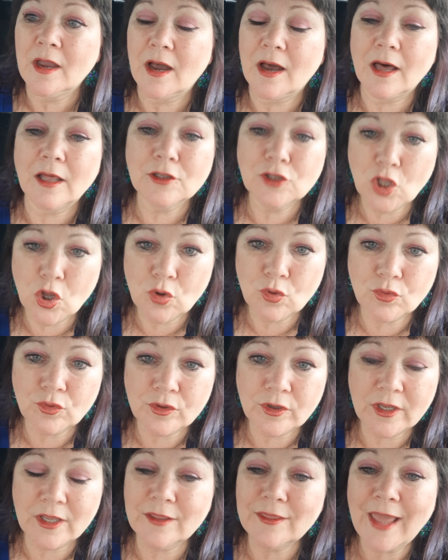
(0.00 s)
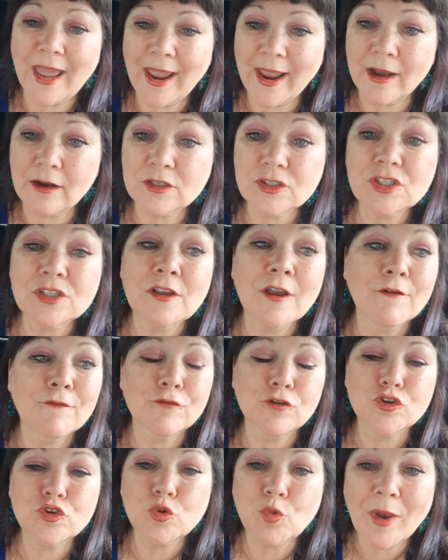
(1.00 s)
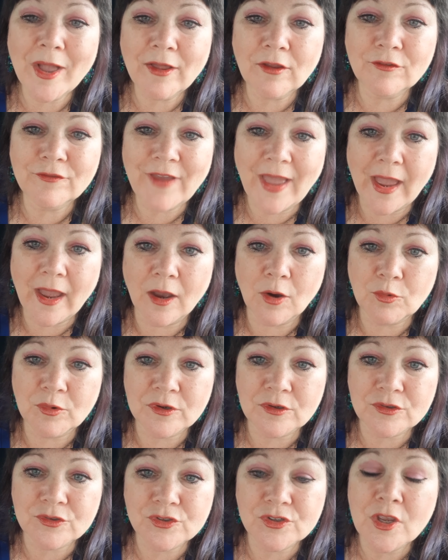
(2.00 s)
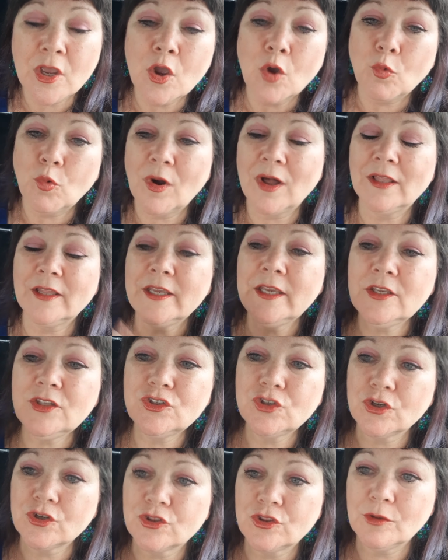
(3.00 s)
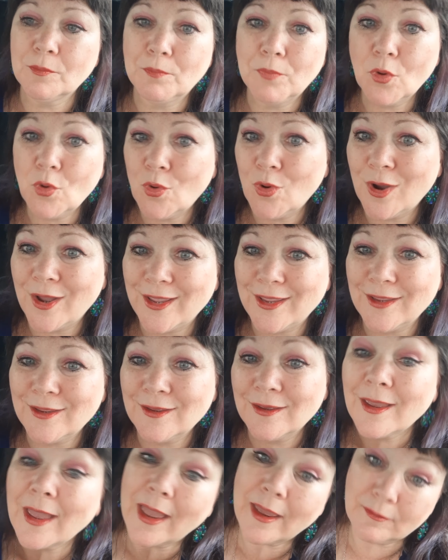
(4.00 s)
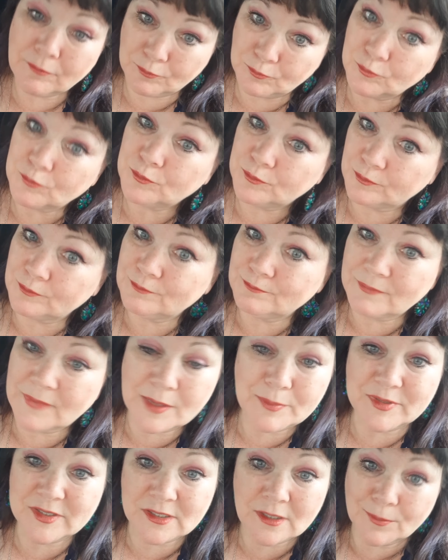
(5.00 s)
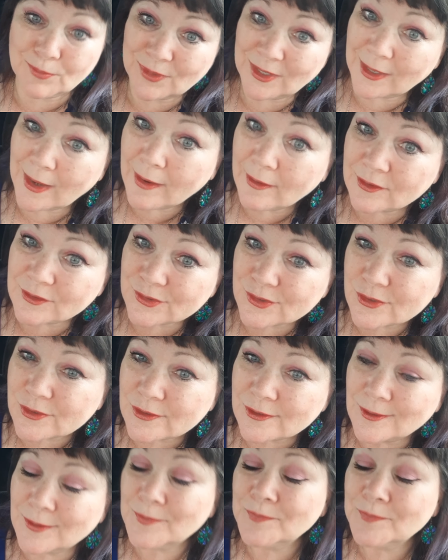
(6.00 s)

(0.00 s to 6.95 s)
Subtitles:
alone in the house for 12 hours while he took the boy and maybe something else